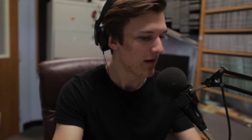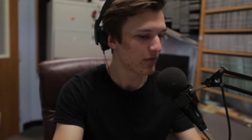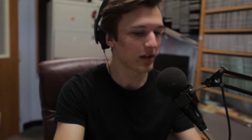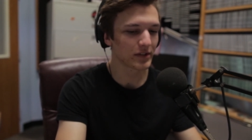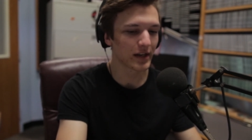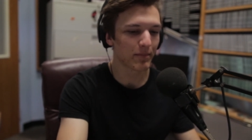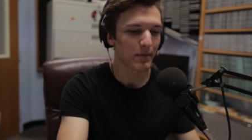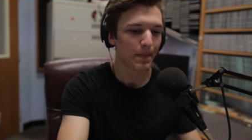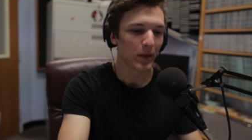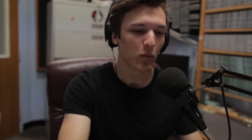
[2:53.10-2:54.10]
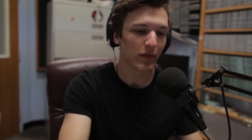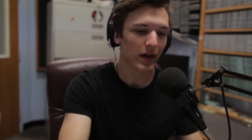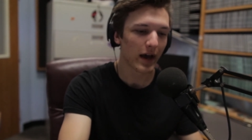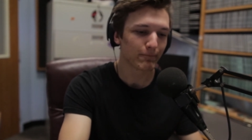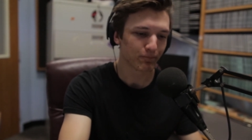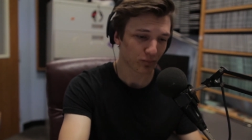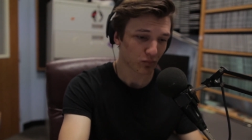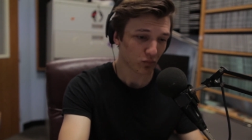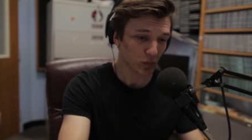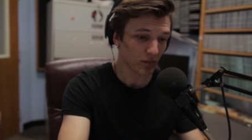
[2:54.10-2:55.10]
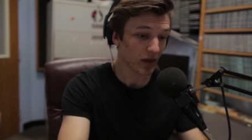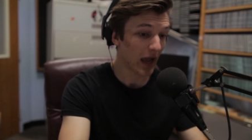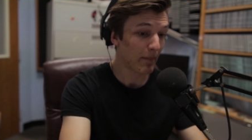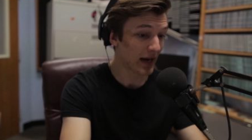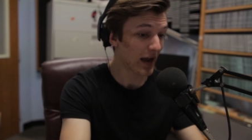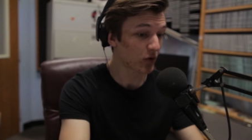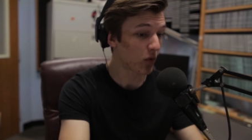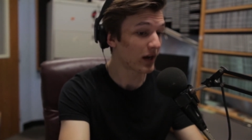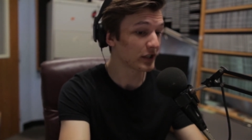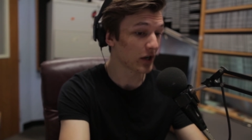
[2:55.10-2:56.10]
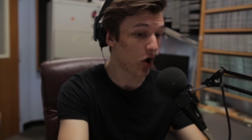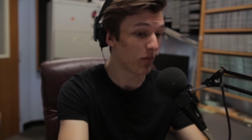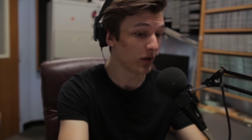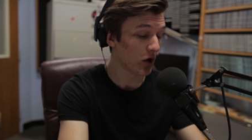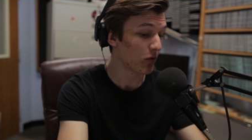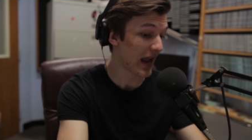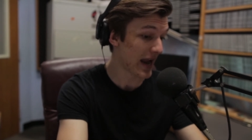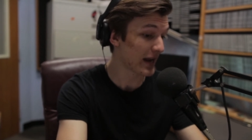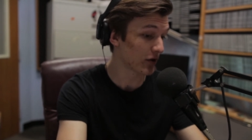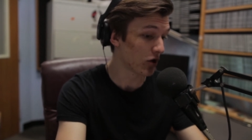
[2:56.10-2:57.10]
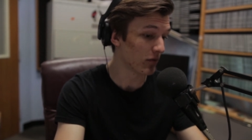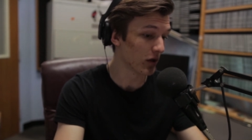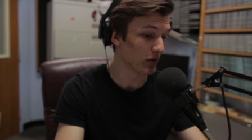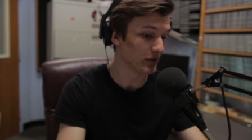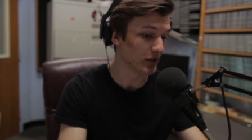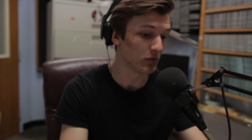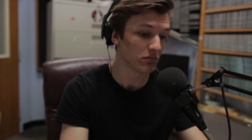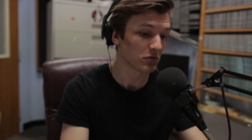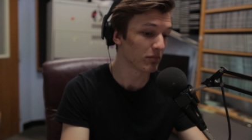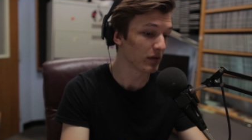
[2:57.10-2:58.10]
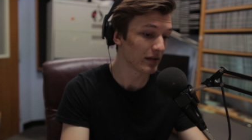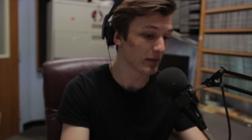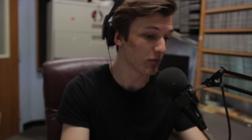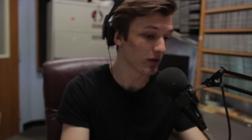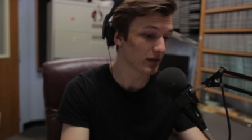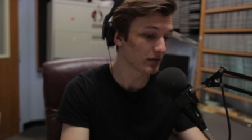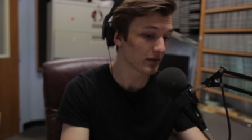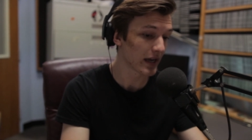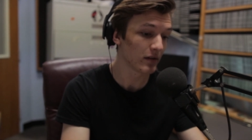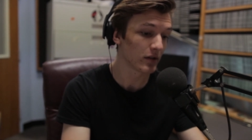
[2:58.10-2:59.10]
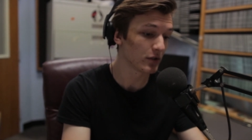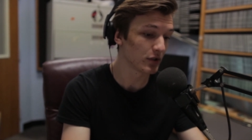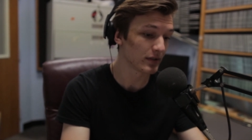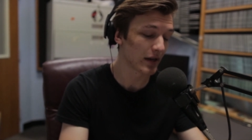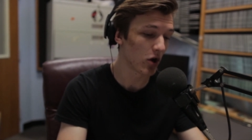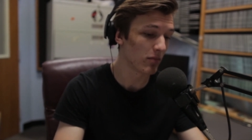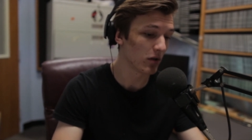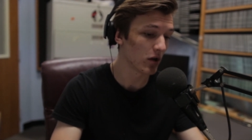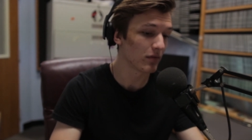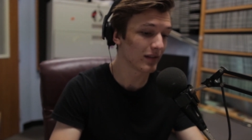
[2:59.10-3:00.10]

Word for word: Follows it up with, uh, but after watching Home Alone and Home Alone two, completely pointless, okay? Could have just said Home Alone.